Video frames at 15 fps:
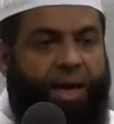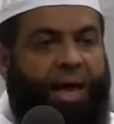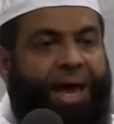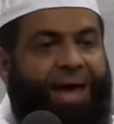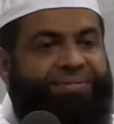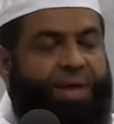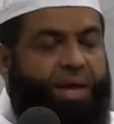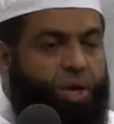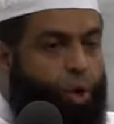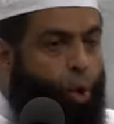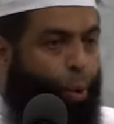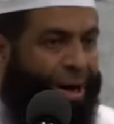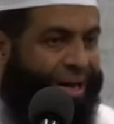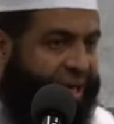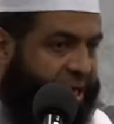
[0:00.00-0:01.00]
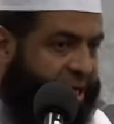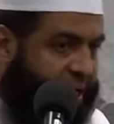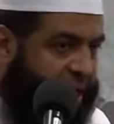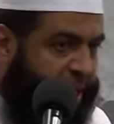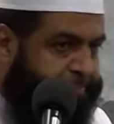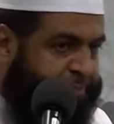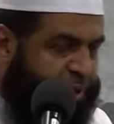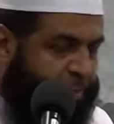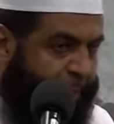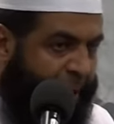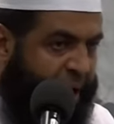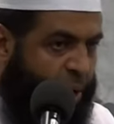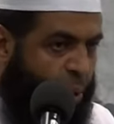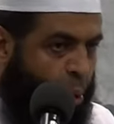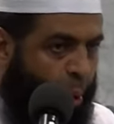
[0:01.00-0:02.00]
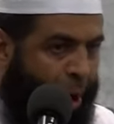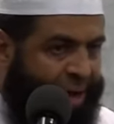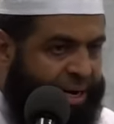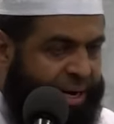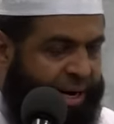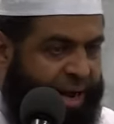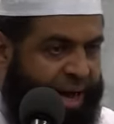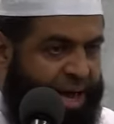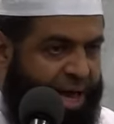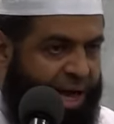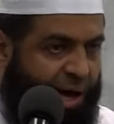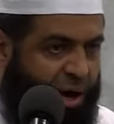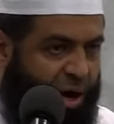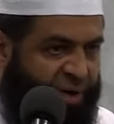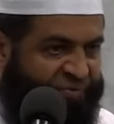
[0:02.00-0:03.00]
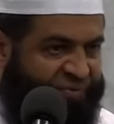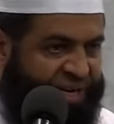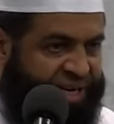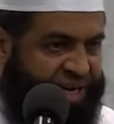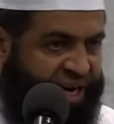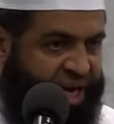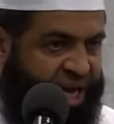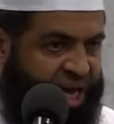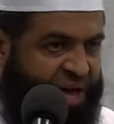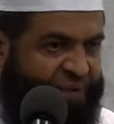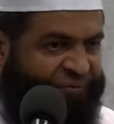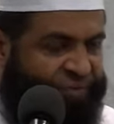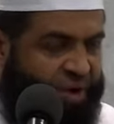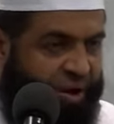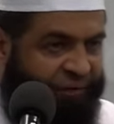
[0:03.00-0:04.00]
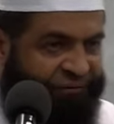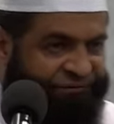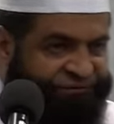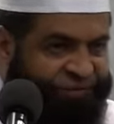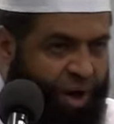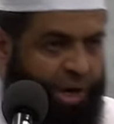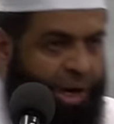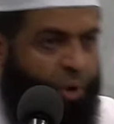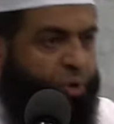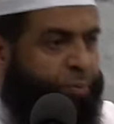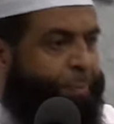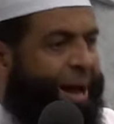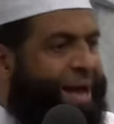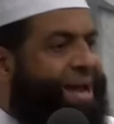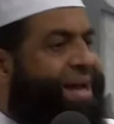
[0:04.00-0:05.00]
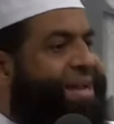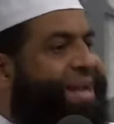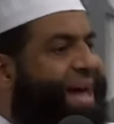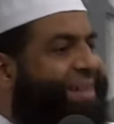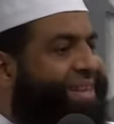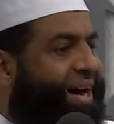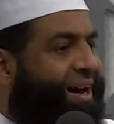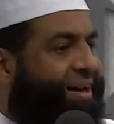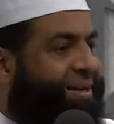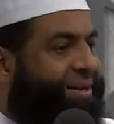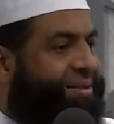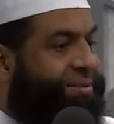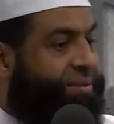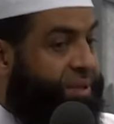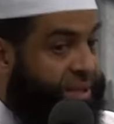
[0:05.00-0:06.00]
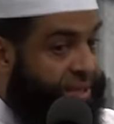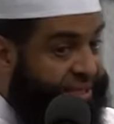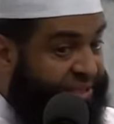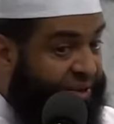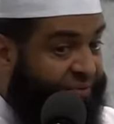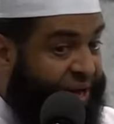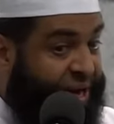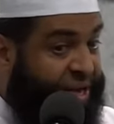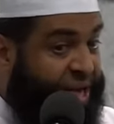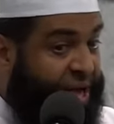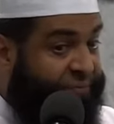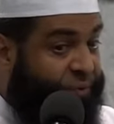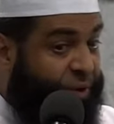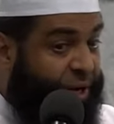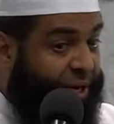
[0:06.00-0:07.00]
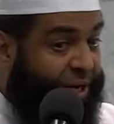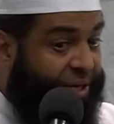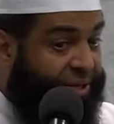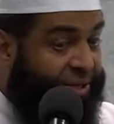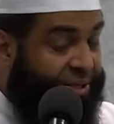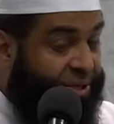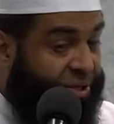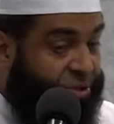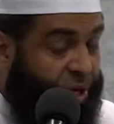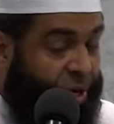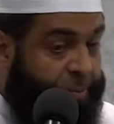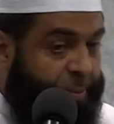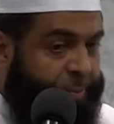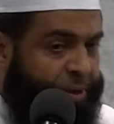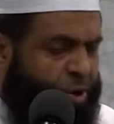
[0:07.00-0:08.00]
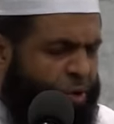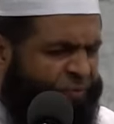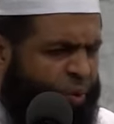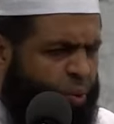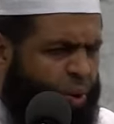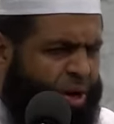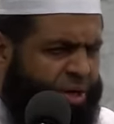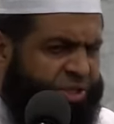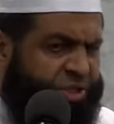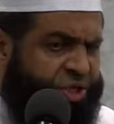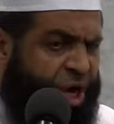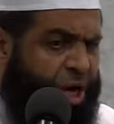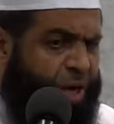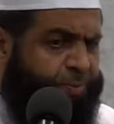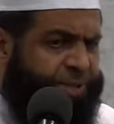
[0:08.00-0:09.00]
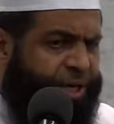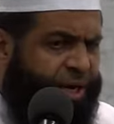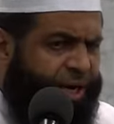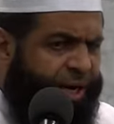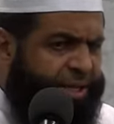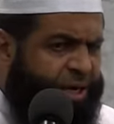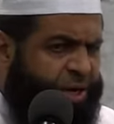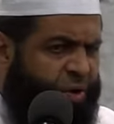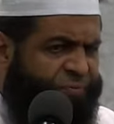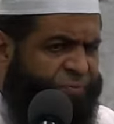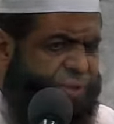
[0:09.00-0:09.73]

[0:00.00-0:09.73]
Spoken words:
And then you were gripped by one layer of grief followed by another. Listen very carefully. Today people go for workshops and they go for